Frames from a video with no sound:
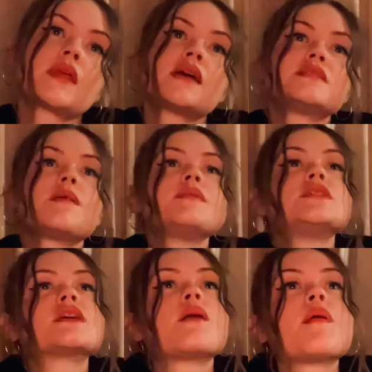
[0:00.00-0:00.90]
Somebody
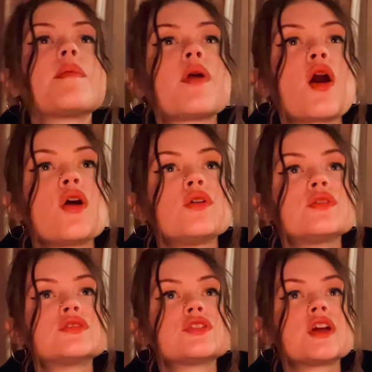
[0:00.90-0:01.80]
just come up, the
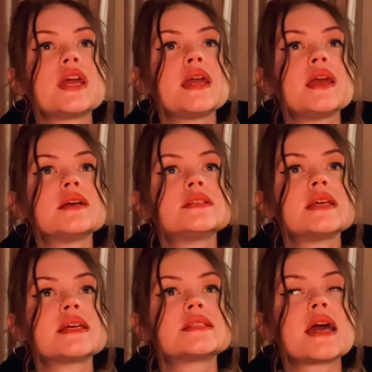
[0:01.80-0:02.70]
oak tree,
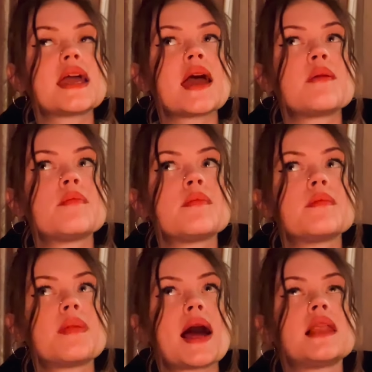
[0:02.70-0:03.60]
6 a.m.
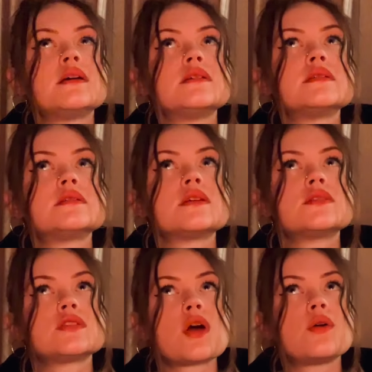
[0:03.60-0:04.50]
Balance,
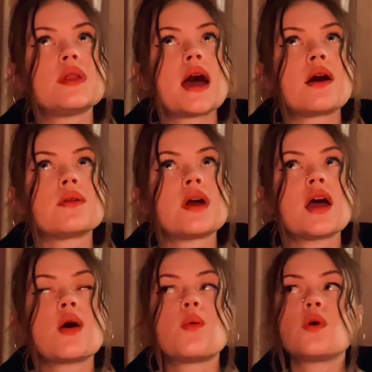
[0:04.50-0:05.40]
slow down.
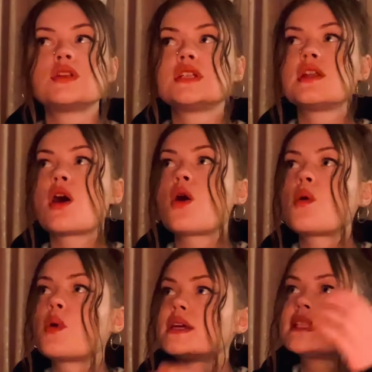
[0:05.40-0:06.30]
Watching,
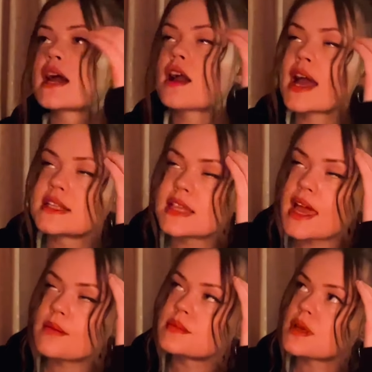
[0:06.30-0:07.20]
oh, what is that guy's
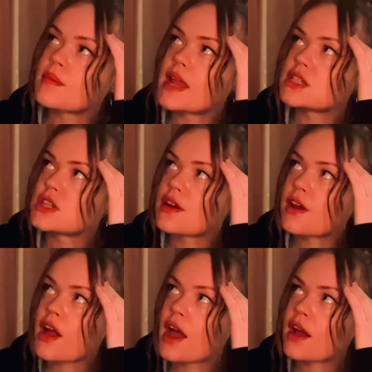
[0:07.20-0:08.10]
name? Some legendary
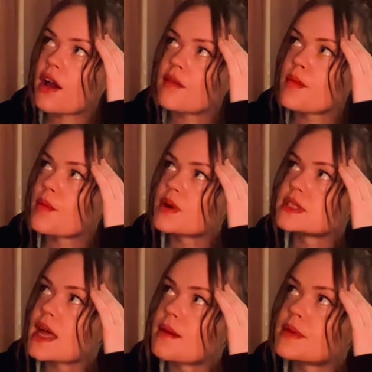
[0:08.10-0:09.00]
guy, I can't remember what
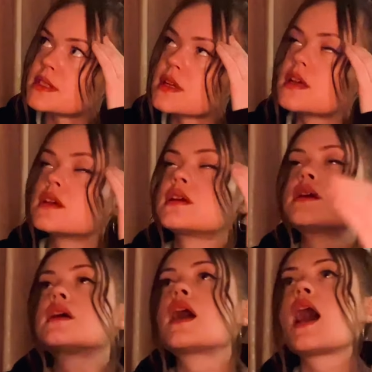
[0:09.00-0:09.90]
his name
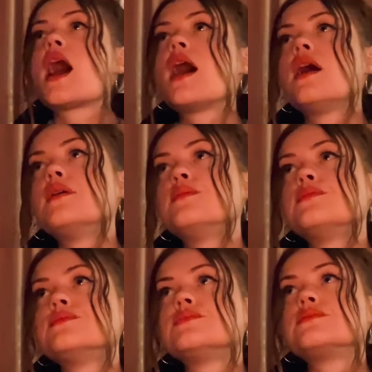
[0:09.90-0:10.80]

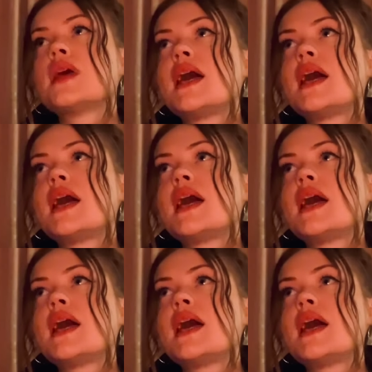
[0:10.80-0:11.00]
is.